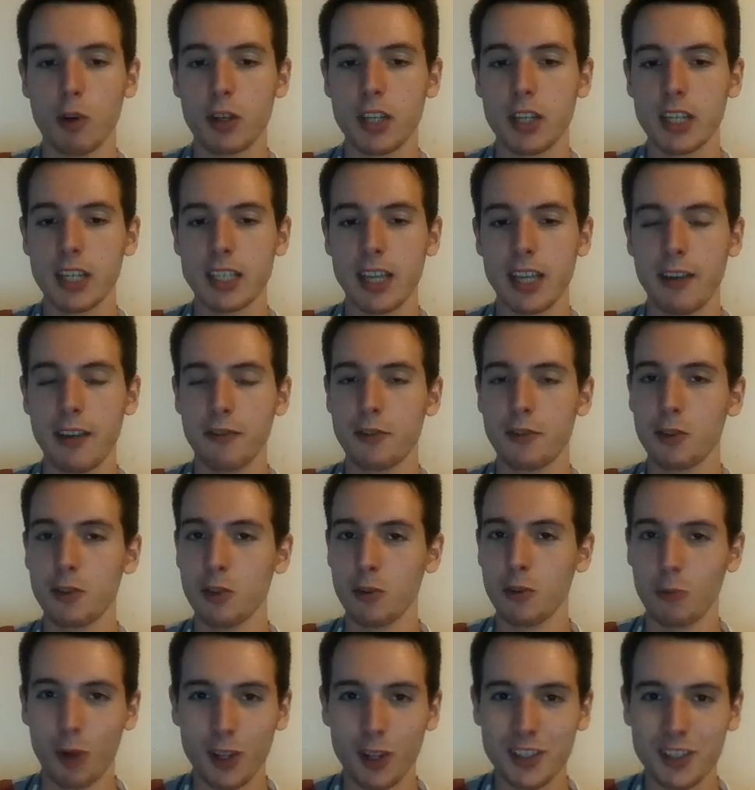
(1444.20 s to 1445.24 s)
takes
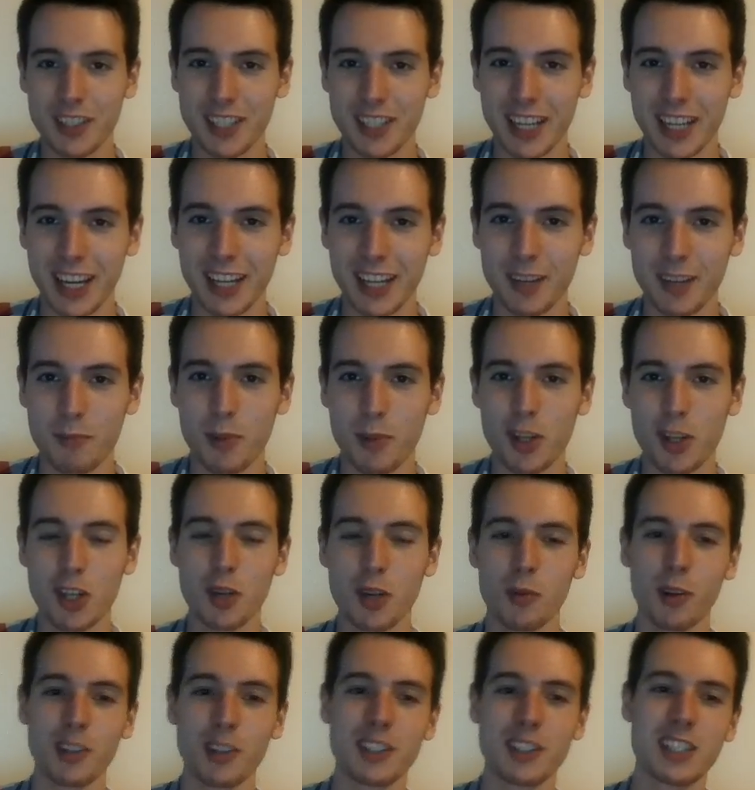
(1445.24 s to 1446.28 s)
f2, once again the
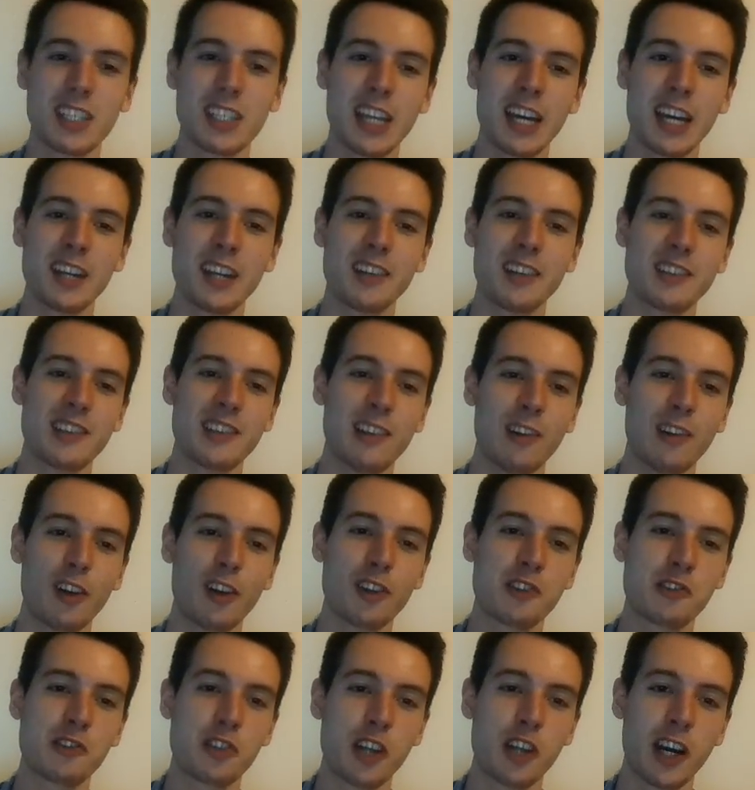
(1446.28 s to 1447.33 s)
bishop on c8 is a
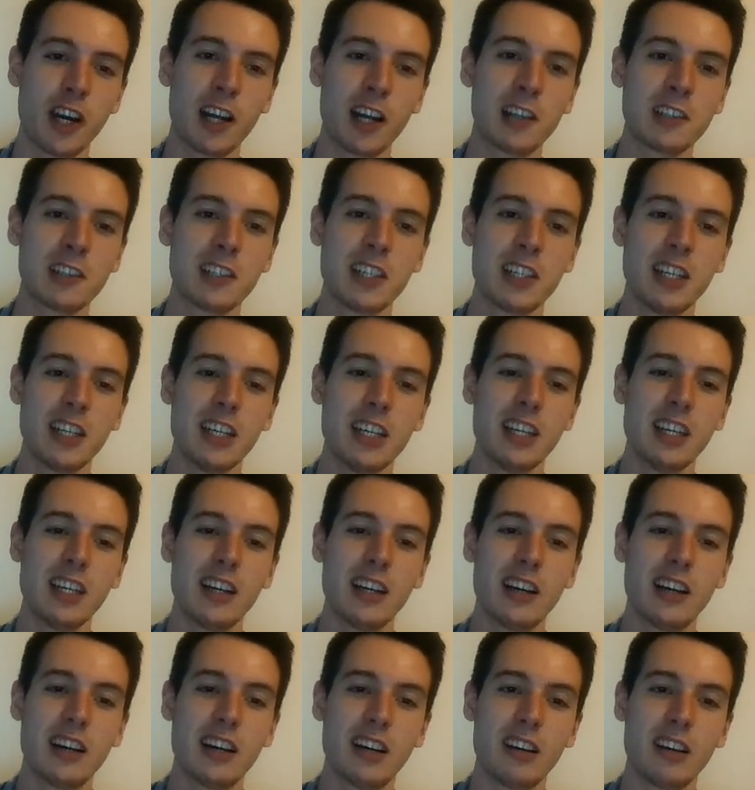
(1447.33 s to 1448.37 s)
lost child.
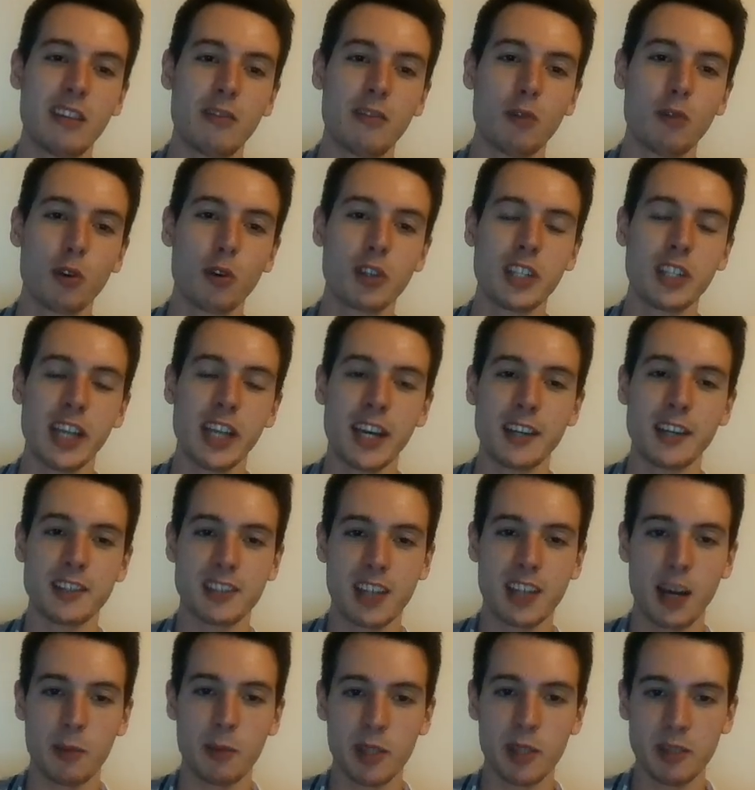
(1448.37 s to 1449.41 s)
Rook d8 is
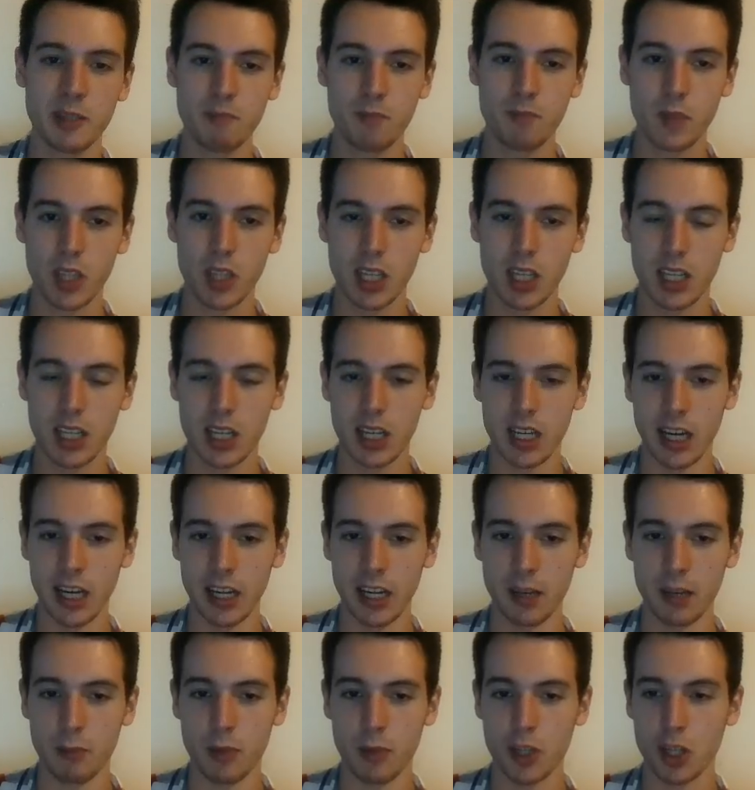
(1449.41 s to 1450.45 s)
coming,
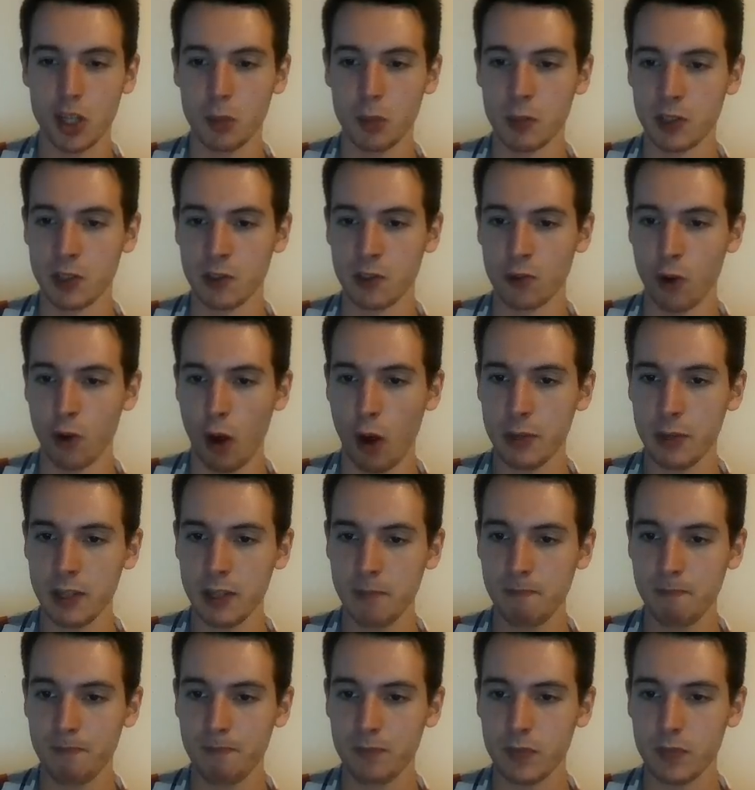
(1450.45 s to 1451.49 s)
and the bishop is dropping.
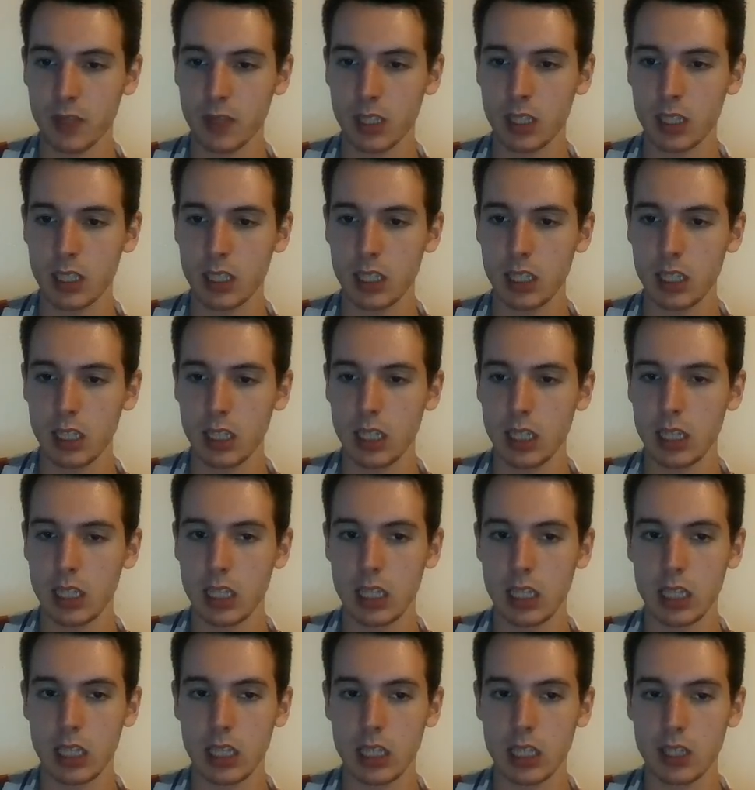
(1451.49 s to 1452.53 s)

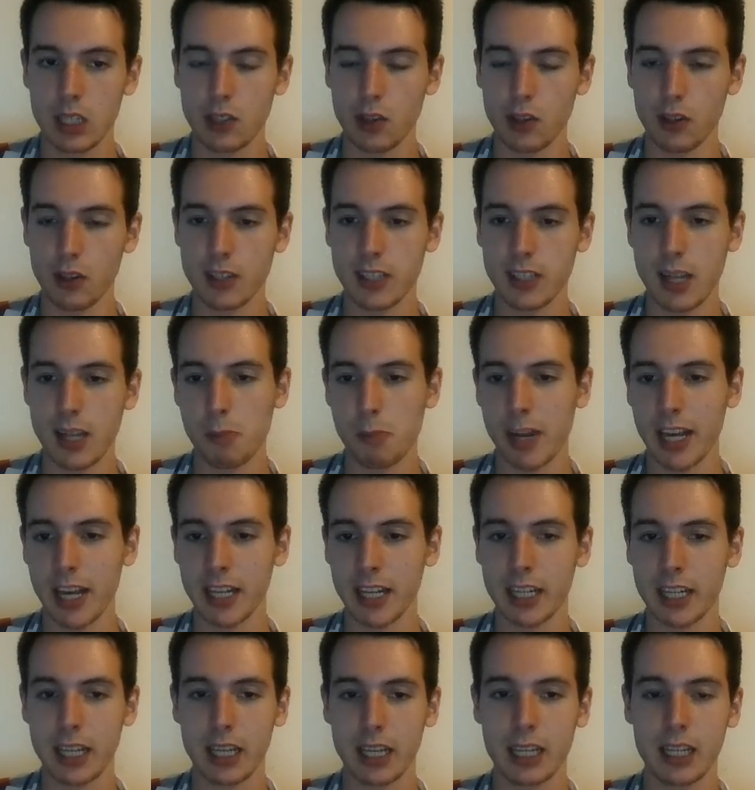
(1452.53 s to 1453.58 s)
So instead
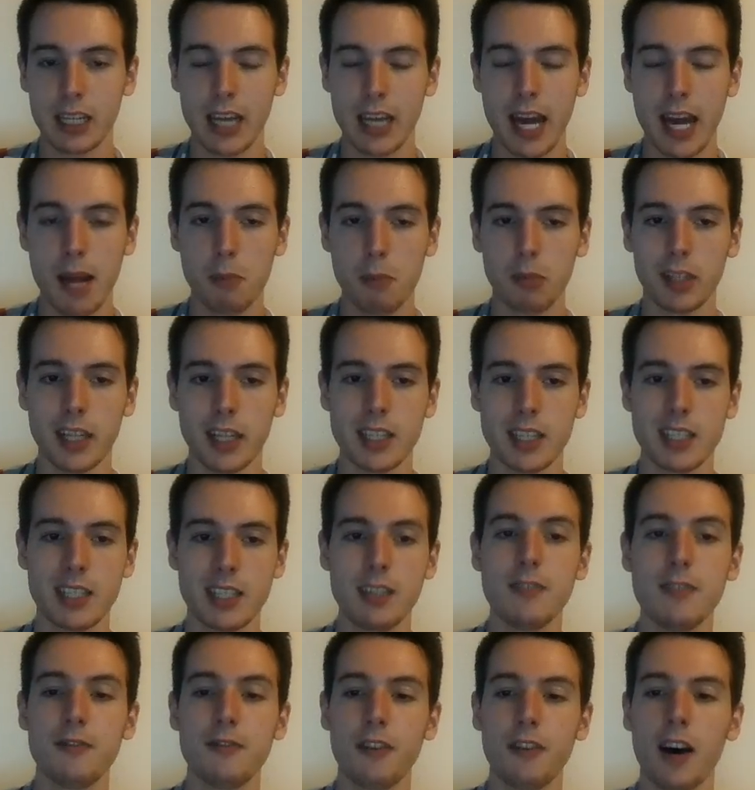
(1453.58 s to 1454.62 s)
black can play
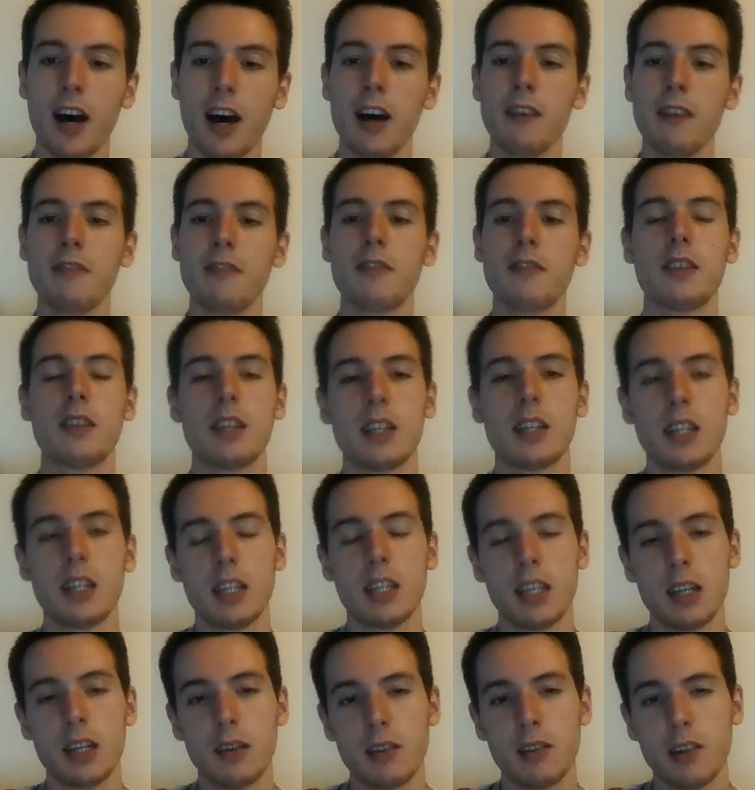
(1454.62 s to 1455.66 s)
c5,
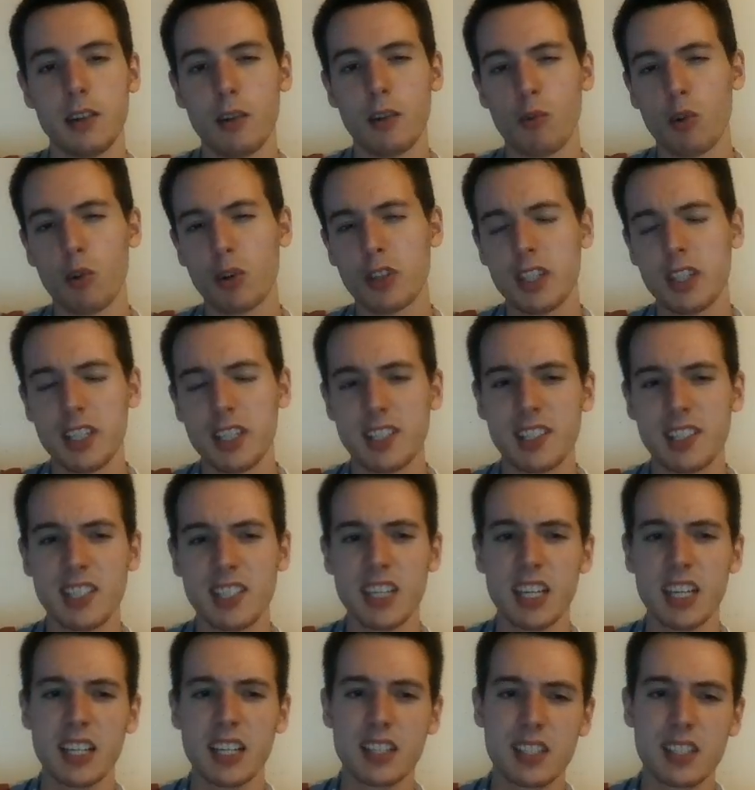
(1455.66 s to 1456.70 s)
now rook
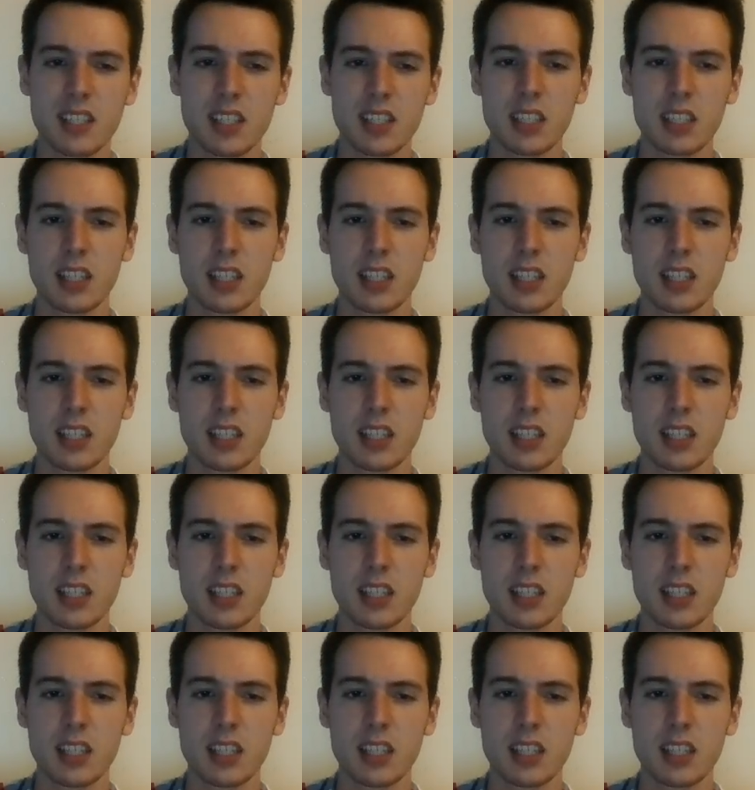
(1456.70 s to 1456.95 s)
d6,